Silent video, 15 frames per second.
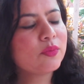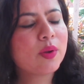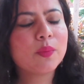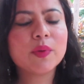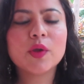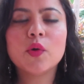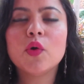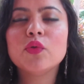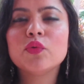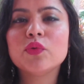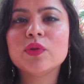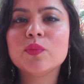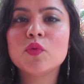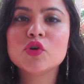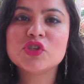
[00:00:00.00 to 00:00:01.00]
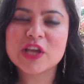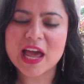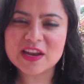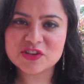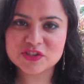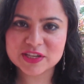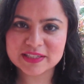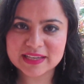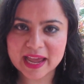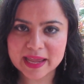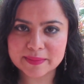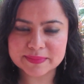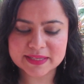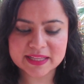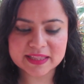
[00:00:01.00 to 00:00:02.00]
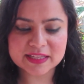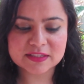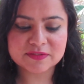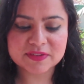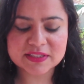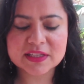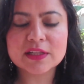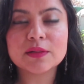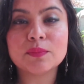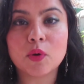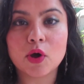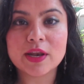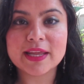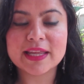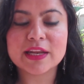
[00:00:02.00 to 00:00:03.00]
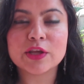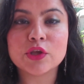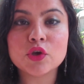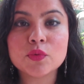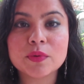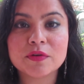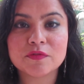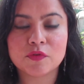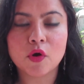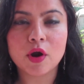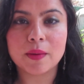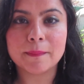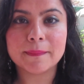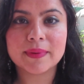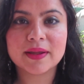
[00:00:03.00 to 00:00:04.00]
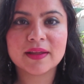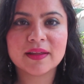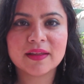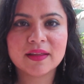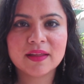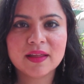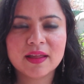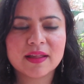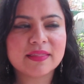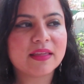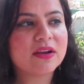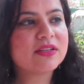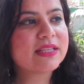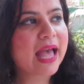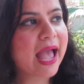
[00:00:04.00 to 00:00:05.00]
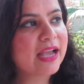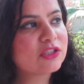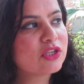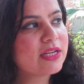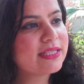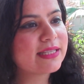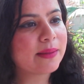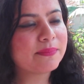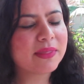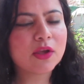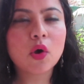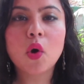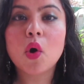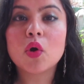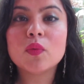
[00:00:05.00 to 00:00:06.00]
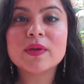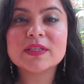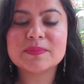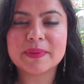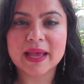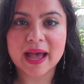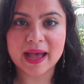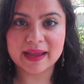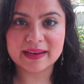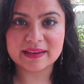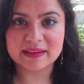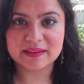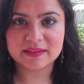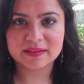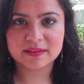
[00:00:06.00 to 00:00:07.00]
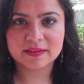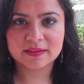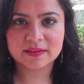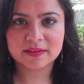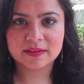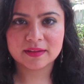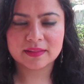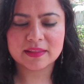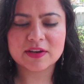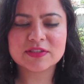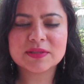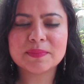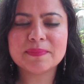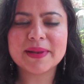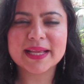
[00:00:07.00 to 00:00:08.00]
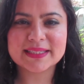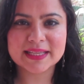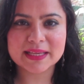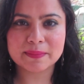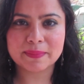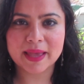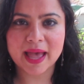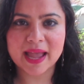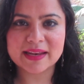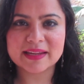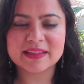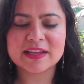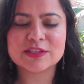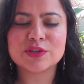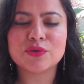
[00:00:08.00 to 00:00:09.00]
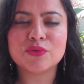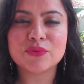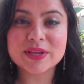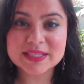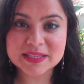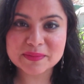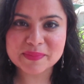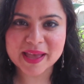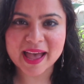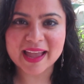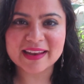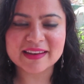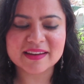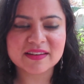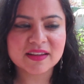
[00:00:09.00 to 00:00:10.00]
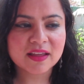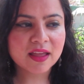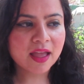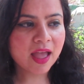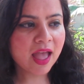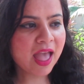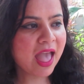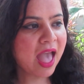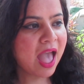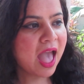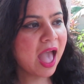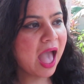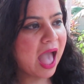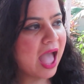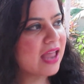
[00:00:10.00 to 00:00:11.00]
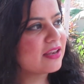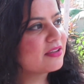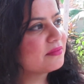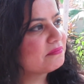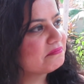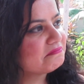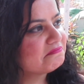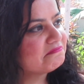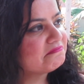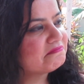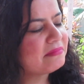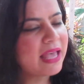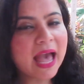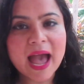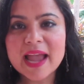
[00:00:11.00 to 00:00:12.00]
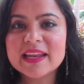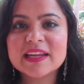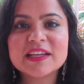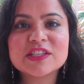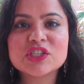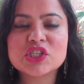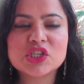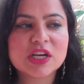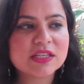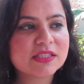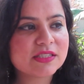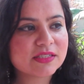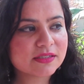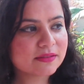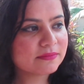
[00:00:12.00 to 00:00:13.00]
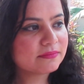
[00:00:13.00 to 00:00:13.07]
when we go through the more challenging times in this physical body in a human form, there is actually something always behind it. There's a blessing behind it, there's a reason behind it, and behind it is just